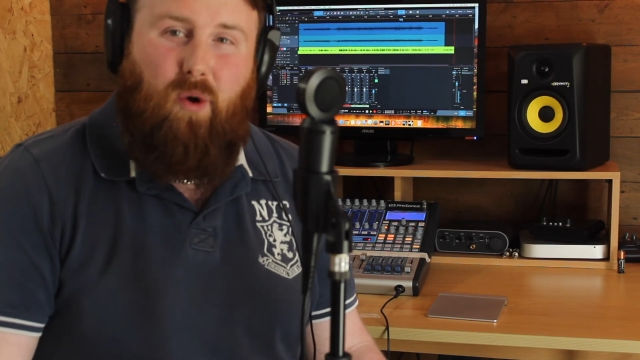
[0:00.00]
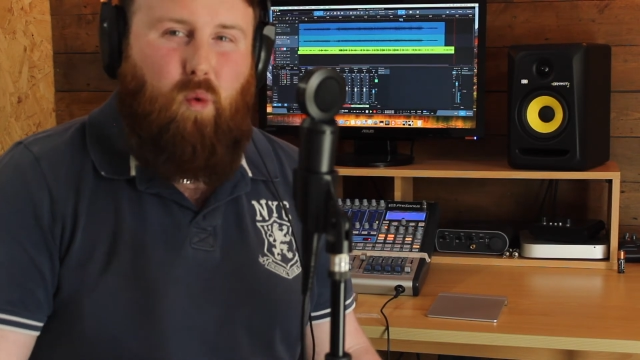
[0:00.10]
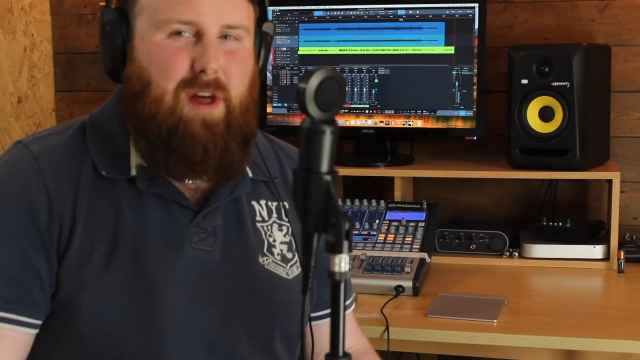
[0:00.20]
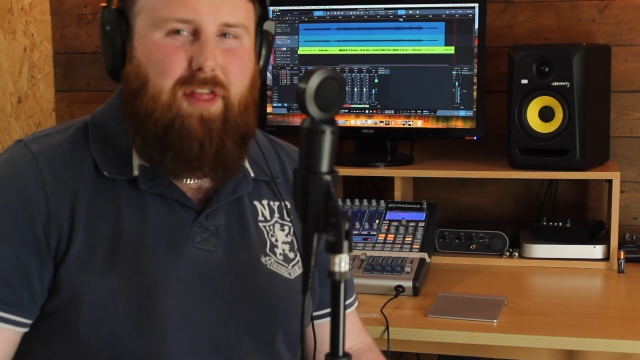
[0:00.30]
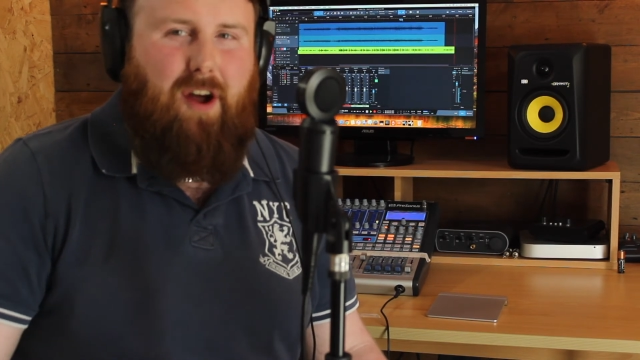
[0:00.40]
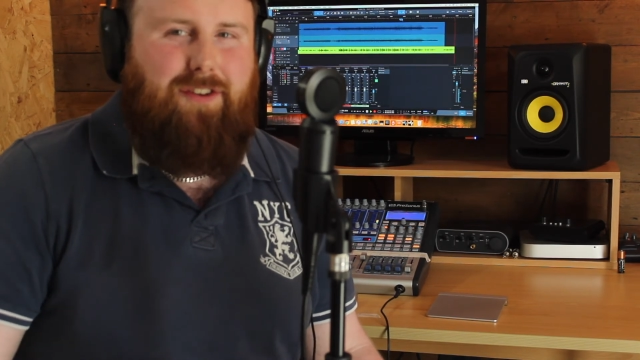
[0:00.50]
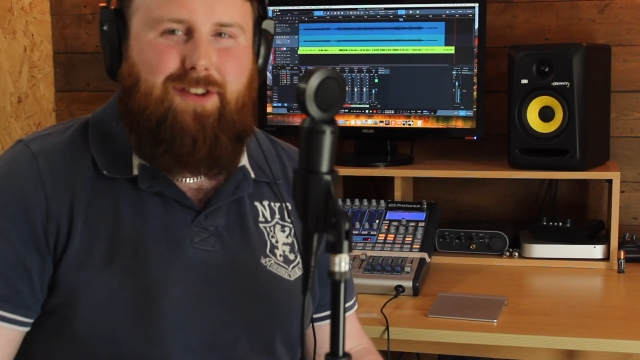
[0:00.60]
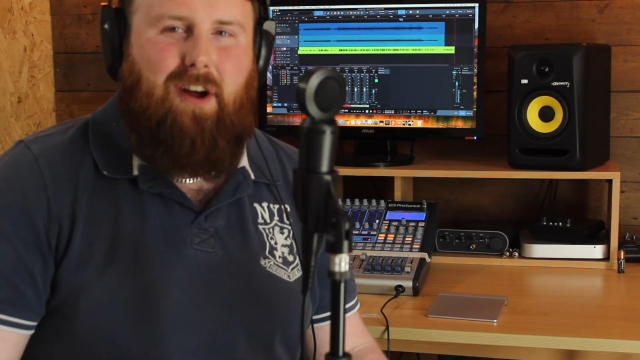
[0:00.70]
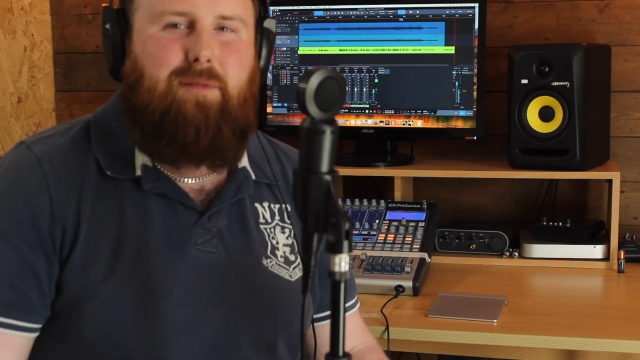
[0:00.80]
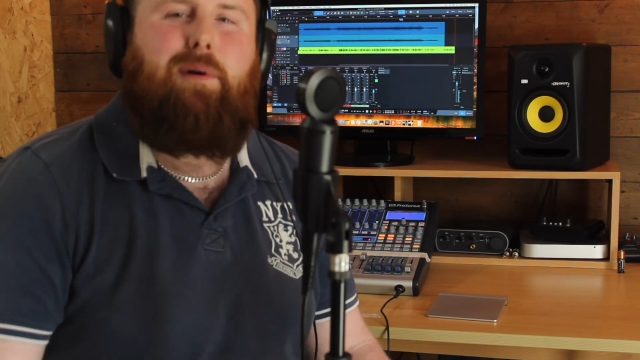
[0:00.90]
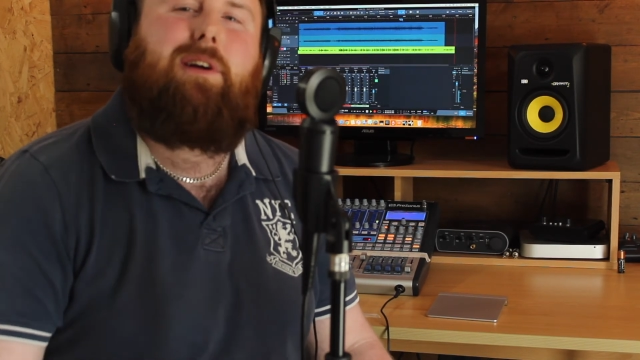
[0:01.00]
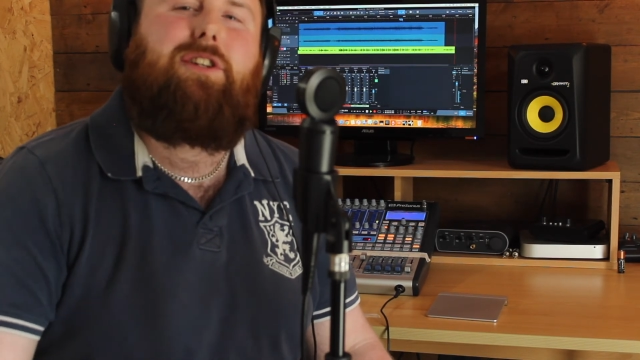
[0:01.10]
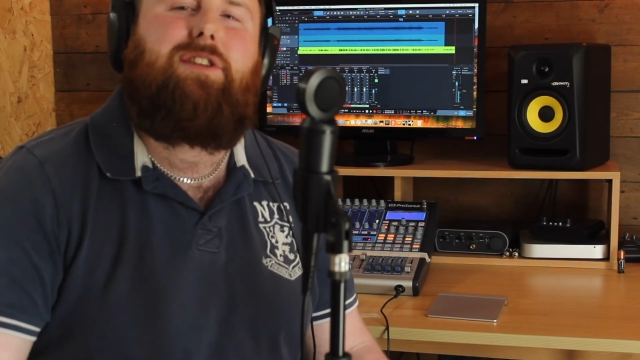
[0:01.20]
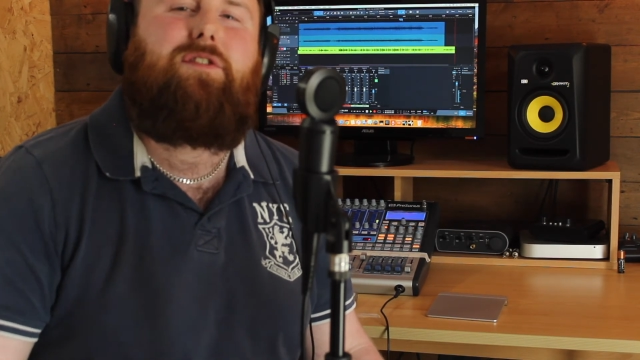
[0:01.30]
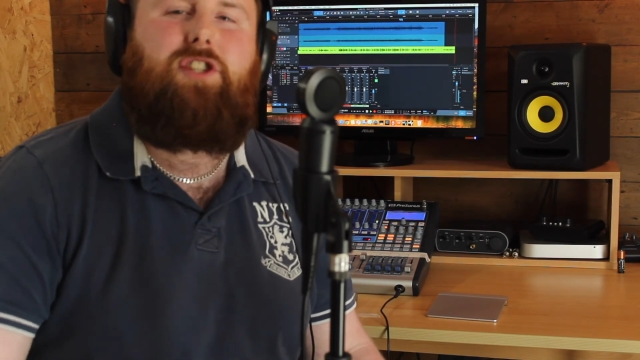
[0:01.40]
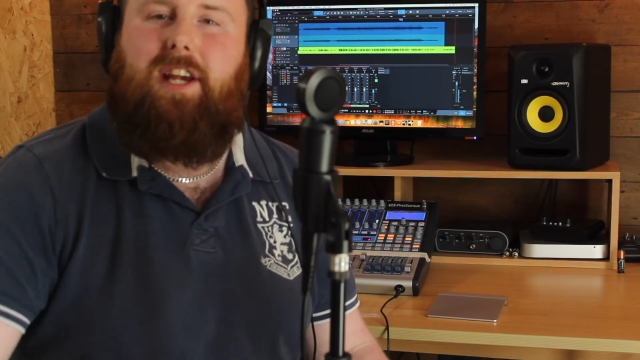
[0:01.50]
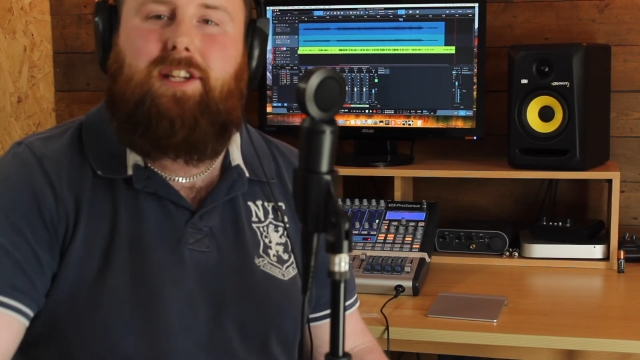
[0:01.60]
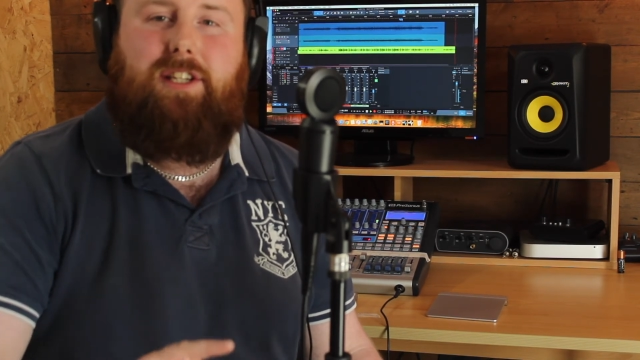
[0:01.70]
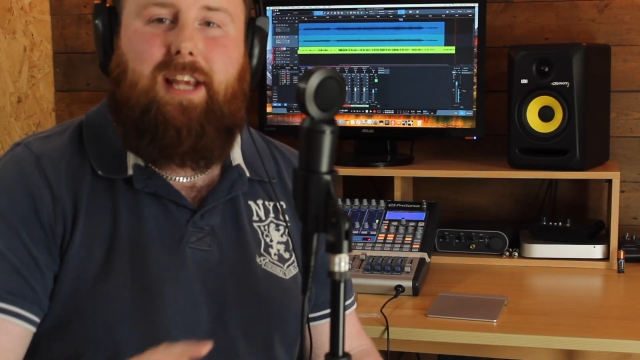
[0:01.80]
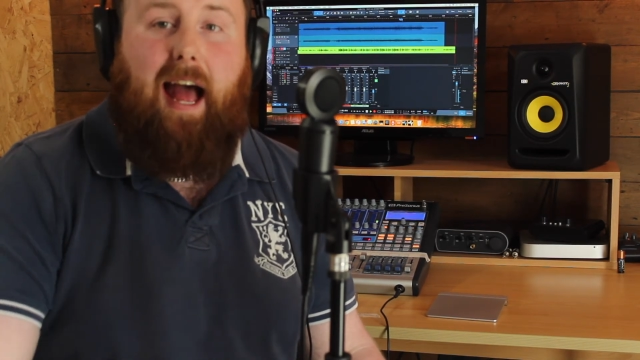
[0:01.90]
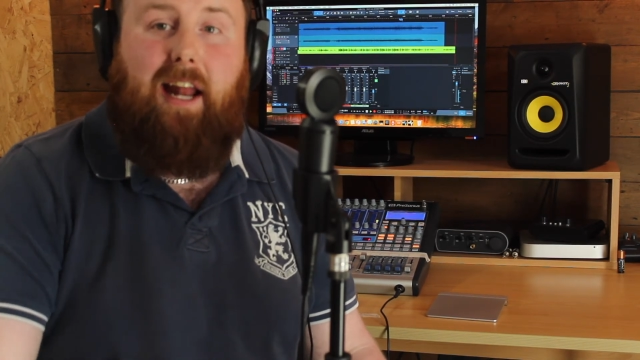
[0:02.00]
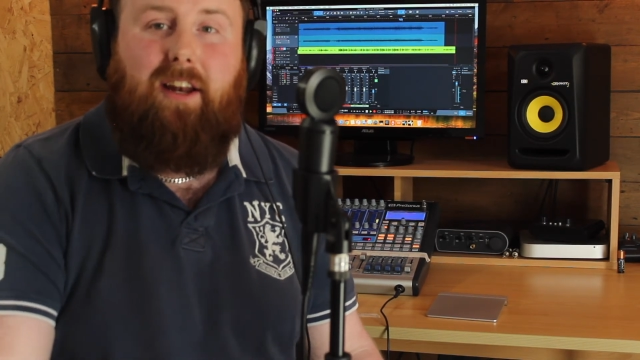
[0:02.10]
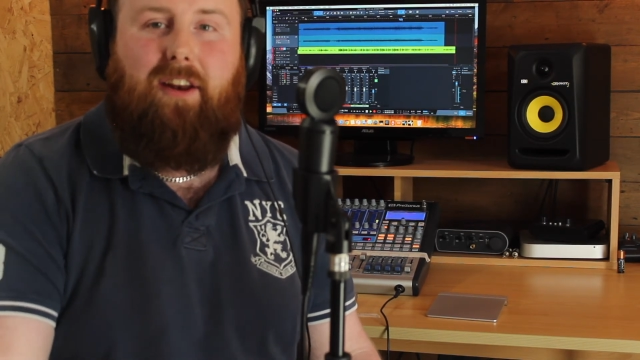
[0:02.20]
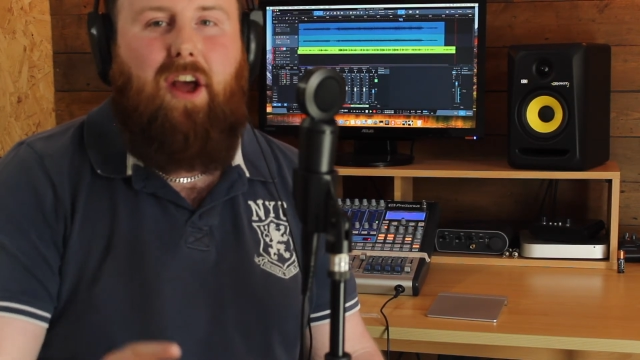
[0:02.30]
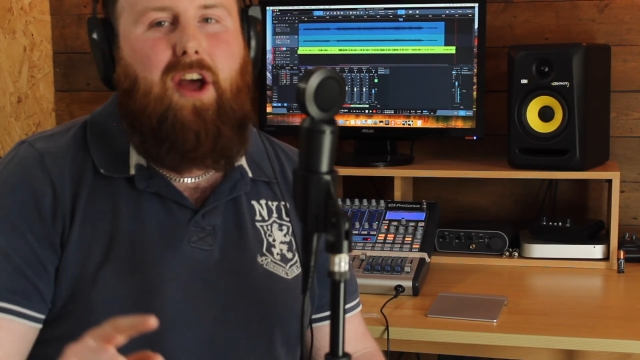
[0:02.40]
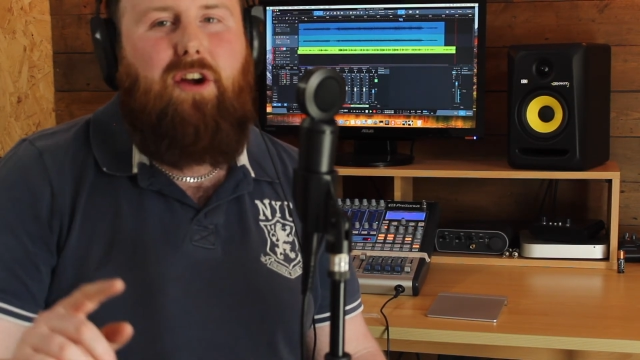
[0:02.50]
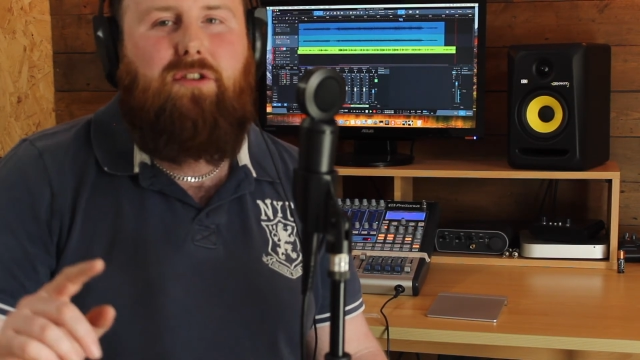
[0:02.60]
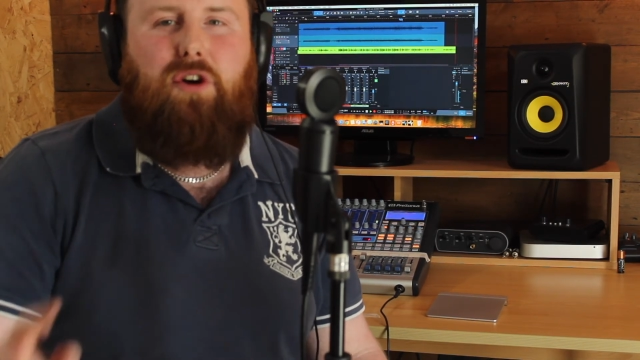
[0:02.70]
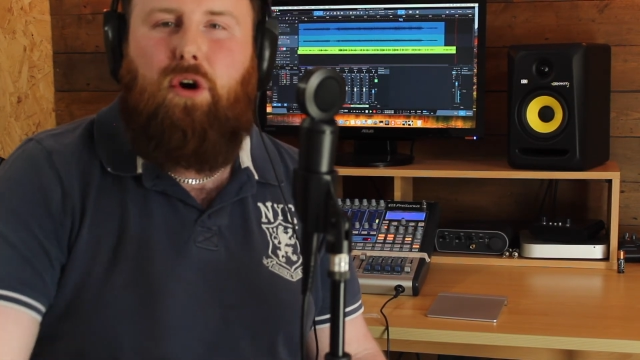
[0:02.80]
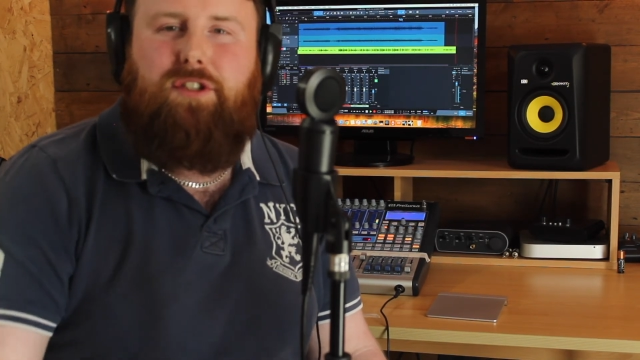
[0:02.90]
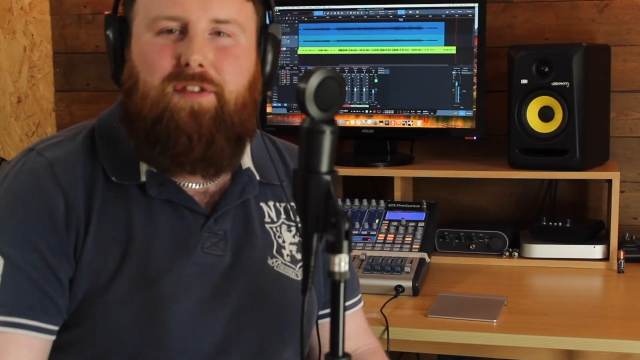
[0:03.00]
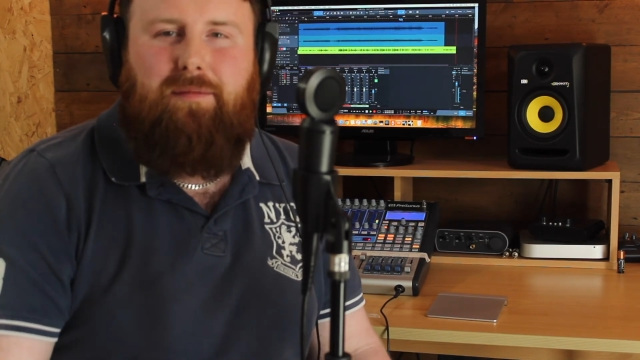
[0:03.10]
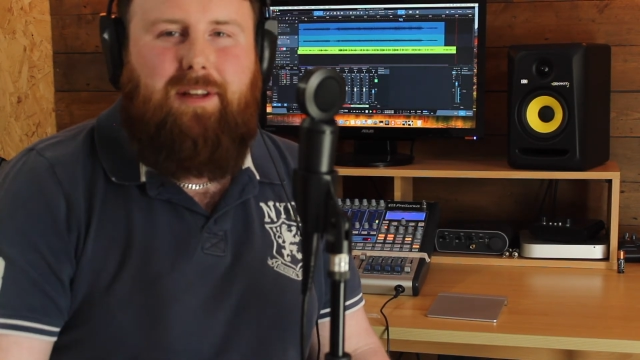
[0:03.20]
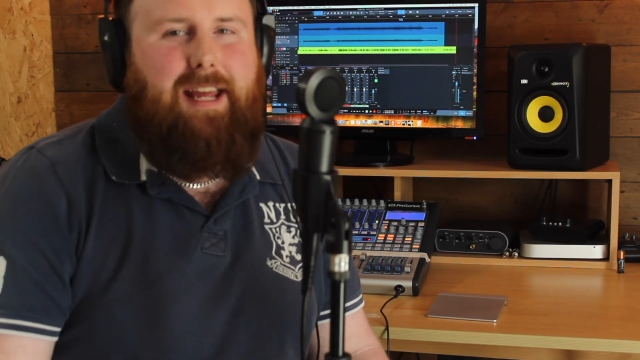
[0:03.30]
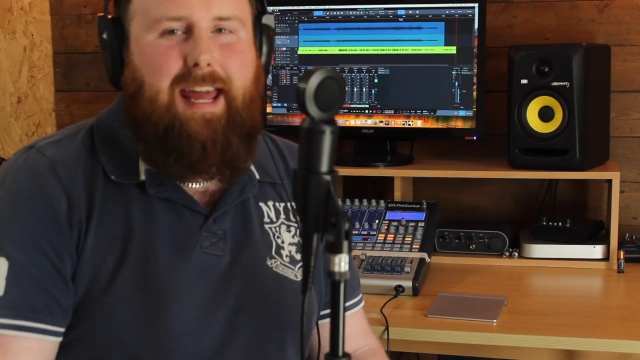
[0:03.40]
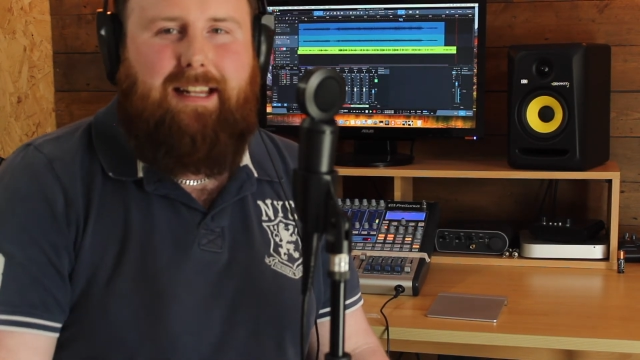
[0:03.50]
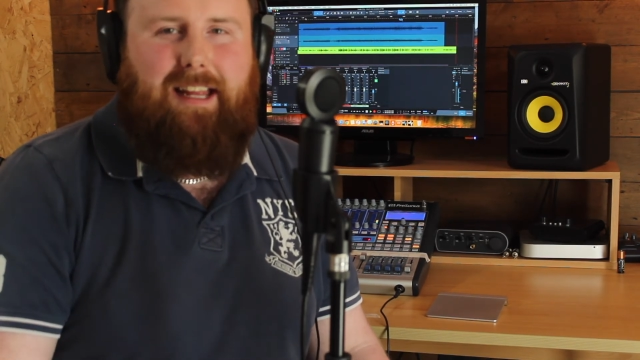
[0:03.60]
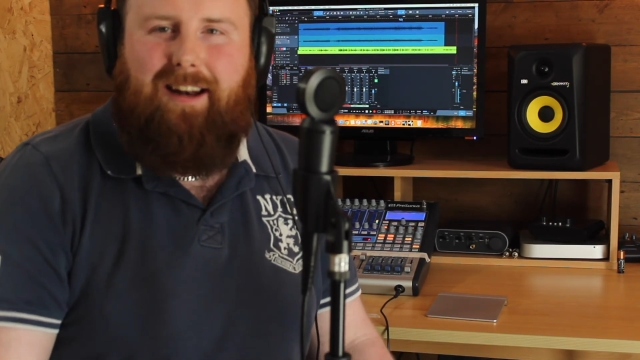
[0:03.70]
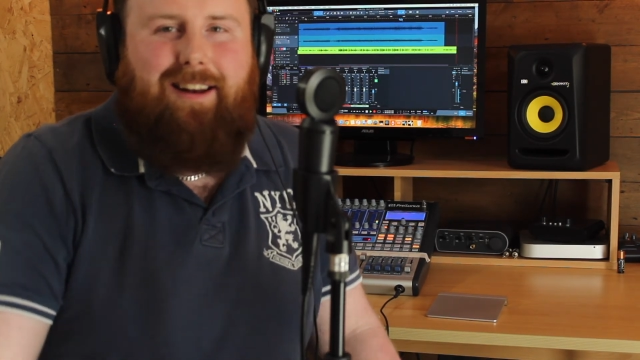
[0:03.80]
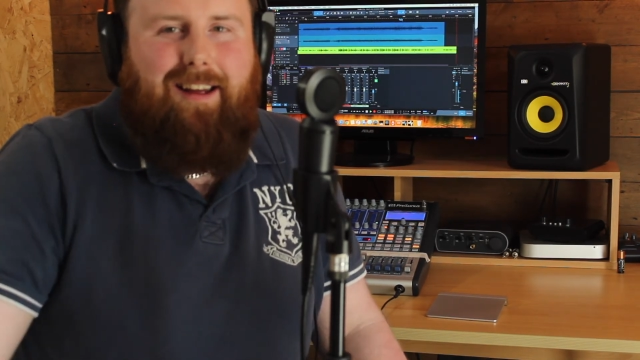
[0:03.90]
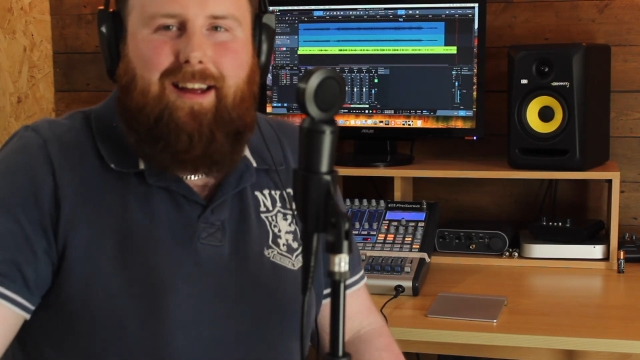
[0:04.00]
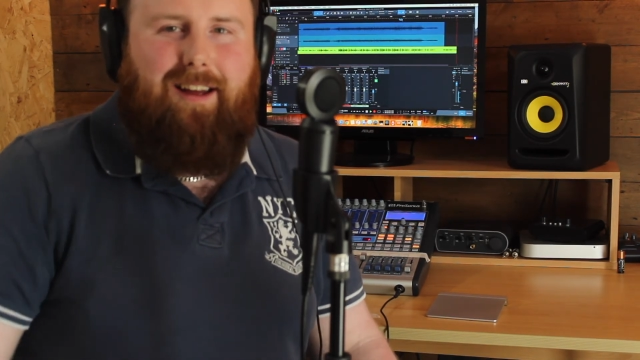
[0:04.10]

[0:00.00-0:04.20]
without doubt, because if Jesus hadn't rose from the dead, then